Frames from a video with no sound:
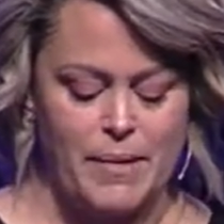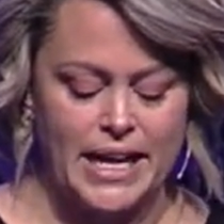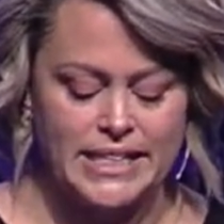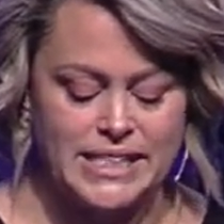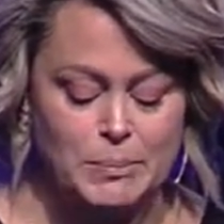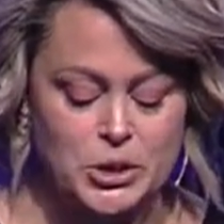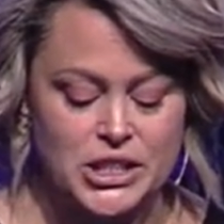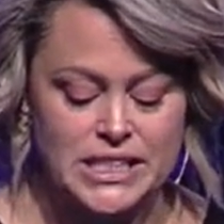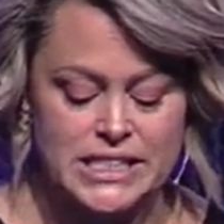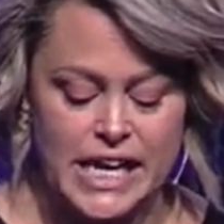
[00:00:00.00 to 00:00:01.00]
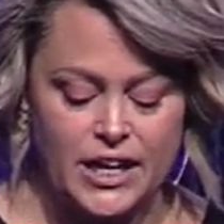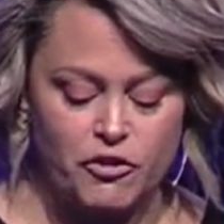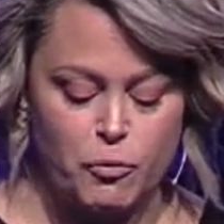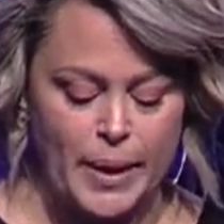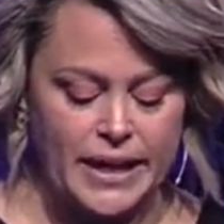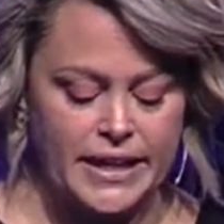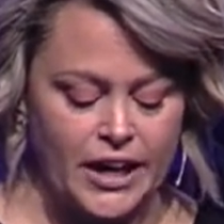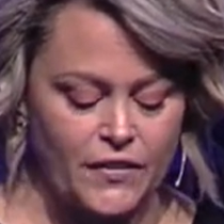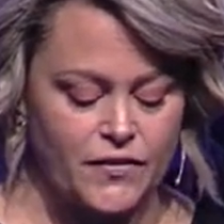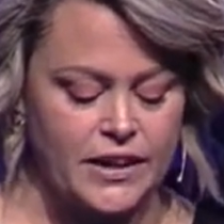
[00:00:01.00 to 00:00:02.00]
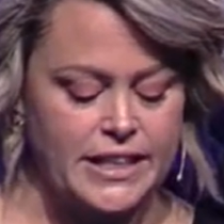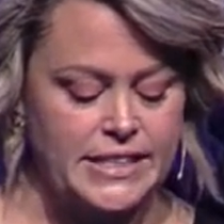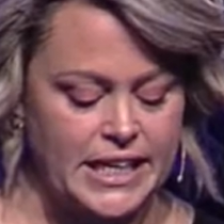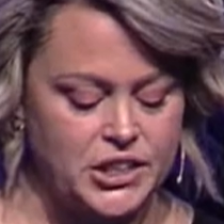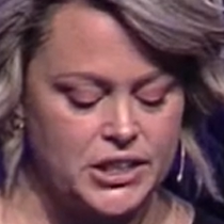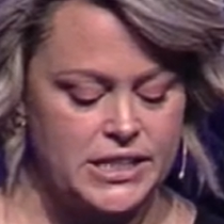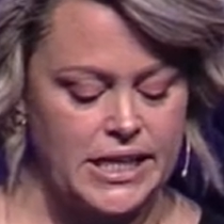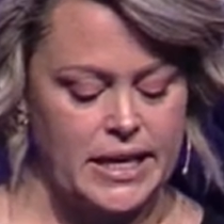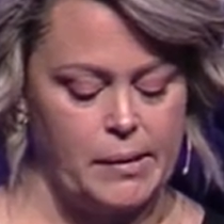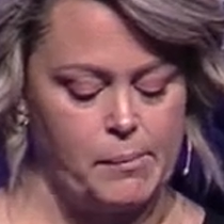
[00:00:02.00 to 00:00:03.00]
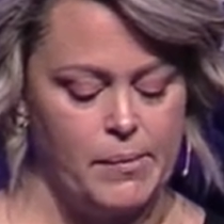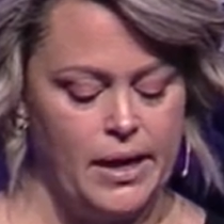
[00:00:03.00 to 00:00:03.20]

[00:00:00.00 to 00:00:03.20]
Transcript: My assumption is that you've paid careful attention to him,